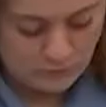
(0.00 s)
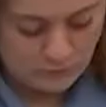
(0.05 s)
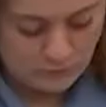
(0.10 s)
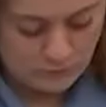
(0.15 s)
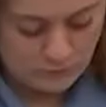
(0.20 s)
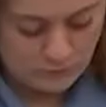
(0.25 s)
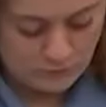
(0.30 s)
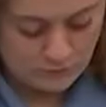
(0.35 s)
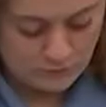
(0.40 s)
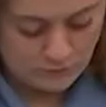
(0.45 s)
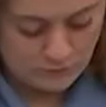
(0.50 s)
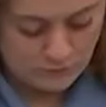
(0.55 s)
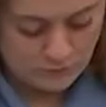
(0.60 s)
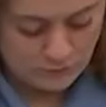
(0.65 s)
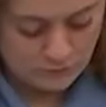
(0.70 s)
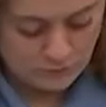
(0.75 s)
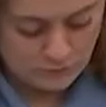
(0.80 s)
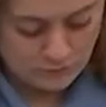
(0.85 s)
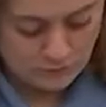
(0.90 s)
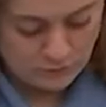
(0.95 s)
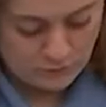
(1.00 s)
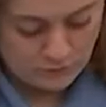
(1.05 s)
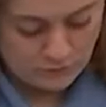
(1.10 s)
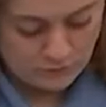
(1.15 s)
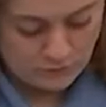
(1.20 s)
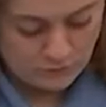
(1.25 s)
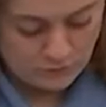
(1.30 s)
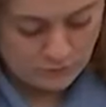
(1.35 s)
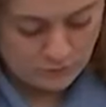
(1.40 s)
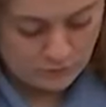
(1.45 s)

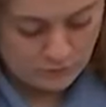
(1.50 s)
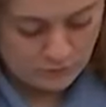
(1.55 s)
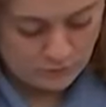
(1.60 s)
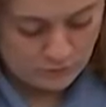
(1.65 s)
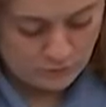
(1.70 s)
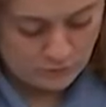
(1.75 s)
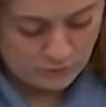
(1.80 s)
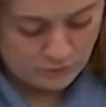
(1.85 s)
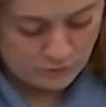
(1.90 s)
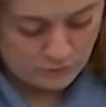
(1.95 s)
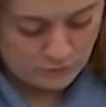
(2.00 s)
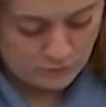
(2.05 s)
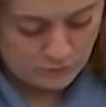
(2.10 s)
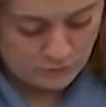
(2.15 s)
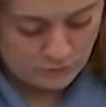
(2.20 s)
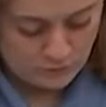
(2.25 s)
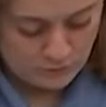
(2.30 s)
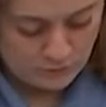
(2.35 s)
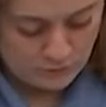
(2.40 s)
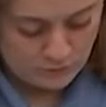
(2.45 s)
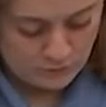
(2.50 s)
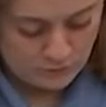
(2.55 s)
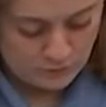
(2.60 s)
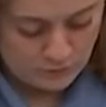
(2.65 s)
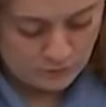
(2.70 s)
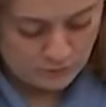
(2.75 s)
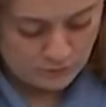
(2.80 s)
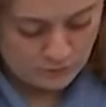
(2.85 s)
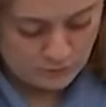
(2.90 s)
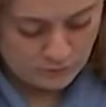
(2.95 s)

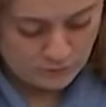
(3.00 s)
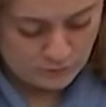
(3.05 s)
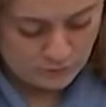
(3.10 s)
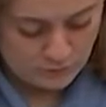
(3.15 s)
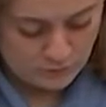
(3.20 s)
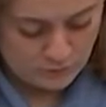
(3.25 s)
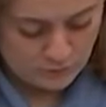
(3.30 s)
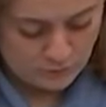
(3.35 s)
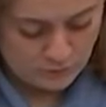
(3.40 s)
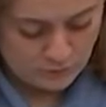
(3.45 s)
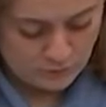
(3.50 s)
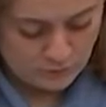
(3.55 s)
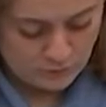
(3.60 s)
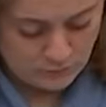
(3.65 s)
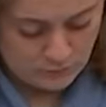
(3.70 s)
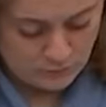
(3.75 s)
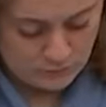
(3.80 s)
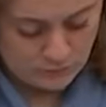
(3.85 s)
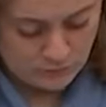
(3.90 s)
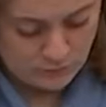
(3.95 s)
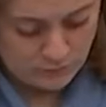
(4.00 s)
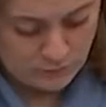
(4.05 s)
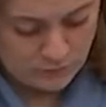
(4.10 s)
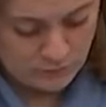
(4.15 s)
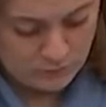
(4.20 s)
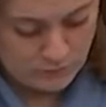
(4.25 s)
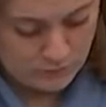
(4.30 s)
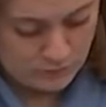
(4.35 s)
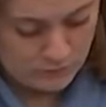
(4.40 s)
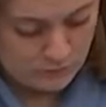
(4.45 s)

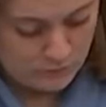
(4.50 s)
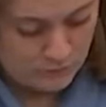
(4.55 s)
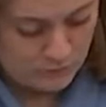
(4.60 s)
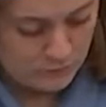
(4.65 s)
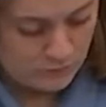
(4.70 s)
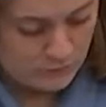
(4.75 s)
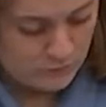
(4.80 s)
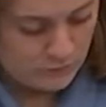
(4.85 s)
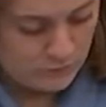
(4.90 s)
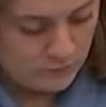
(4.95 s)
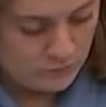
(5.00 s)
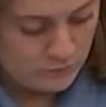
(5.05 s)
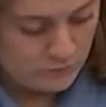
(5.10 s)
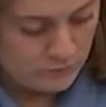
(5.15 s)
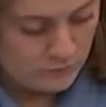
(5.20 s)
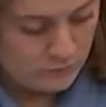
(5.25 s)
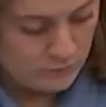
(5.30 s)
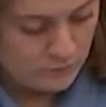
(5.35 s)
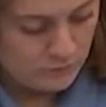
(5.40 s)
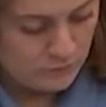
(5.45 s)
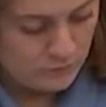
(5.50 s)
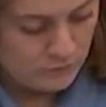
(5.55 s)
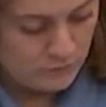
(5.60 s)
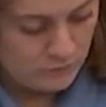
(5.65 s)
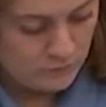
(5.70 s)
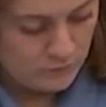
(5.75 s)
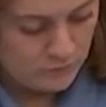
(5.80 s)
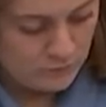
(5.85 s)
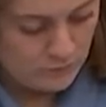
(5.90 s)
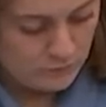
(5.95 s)

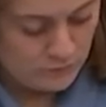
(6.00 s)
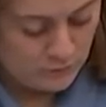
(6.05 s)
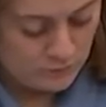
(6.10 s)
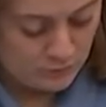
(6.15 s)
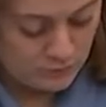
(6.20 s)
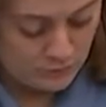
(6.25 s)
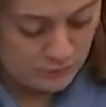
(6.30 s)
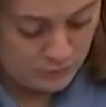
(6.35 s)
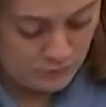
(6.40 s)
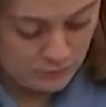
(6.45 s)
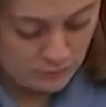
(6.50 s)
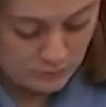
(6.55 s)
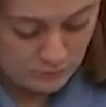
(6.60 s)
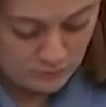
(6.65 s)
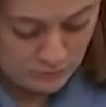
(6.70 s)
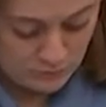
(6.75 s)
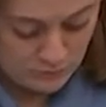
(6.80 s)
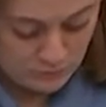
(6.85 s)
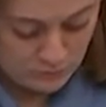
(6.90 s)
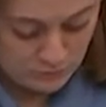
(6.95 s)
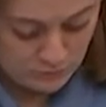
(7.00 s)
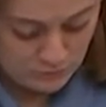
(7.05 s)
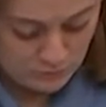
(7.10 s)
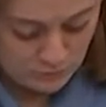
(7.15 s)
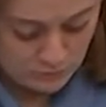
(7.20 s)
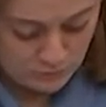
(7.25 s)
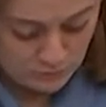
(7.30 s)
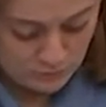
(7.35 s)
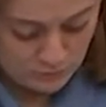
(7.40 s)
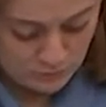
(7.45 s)

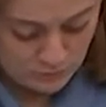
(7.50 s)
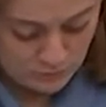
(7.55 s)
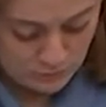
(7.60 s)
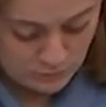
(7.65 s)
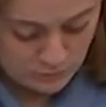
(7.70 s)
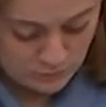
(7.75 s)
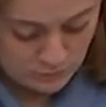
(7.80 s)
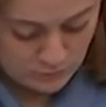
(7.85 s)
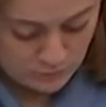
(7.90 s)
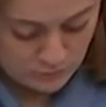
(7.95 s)
[no speech]